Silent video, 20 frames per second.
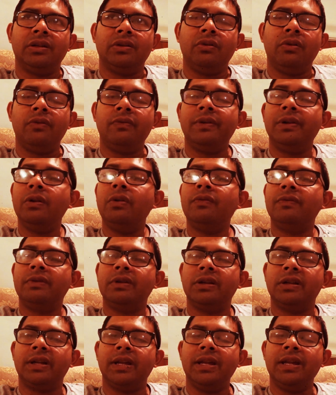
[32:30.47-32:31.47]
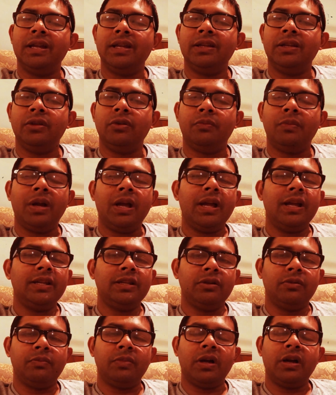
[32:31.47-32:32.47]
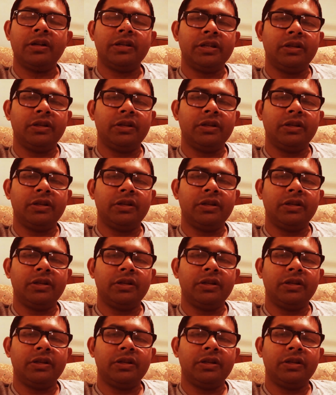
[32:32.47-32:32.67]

over and over again, your mind, your body,